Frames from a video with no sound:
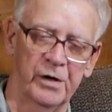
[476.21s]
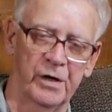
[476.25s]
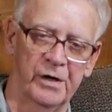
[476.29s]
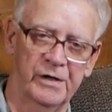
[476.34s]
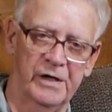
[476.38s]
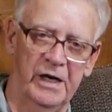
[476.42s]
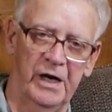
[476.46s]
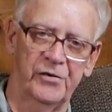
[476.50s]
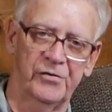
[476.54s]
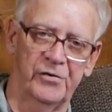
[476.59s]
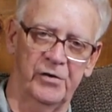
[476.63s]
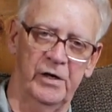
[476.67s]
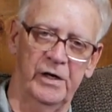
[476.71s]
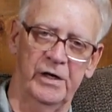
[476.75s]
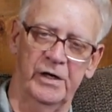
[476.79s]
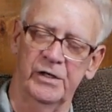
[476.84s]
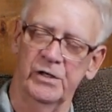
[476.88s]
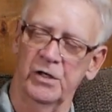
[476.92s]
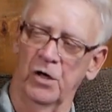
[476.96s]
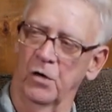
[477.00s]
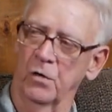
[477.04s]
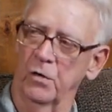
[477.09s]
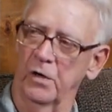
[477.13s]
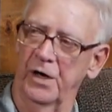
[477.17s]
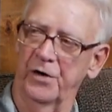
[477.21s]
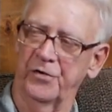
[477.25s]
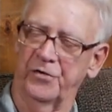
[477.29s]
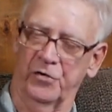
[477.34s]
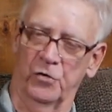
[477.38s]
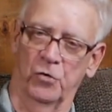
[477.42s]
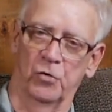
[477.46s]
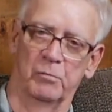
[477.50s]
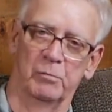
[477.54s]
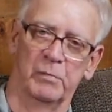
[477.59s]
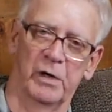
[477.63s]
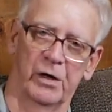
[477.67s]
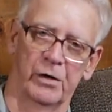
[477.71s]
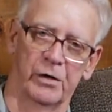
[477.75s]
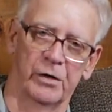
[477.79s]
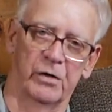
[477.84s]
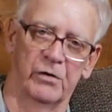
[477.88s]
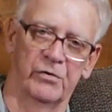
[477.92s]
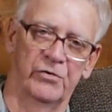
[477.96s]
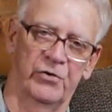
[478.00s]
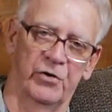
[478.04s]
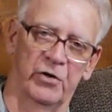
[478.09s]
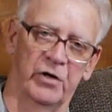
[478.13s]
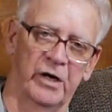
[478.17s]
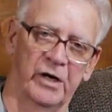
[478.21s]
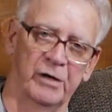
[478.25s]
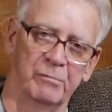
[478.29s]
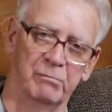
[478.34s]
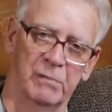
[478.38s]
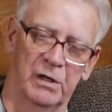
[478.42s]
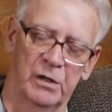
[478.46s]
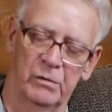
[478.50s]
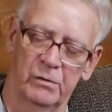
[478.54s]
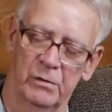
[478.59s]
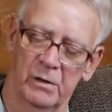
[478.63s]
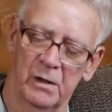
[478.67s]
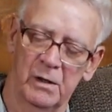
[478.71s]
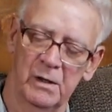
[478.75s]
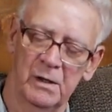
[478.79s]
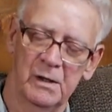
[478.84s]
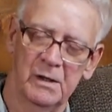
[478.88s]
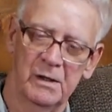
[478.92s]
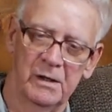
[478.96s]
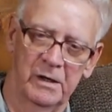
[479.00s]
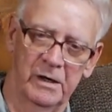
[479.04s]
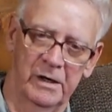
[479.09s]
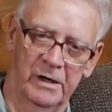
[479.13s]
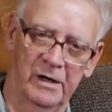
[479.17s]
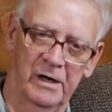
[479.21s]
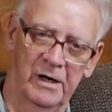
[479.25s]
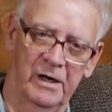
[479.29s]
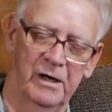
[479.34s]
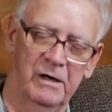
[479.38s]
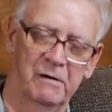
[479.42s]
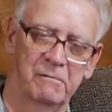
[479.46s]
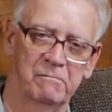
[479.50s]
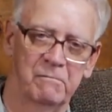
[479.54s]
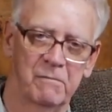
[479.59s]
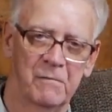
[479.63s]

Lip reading: The next thing you know, I sold my little John boat and I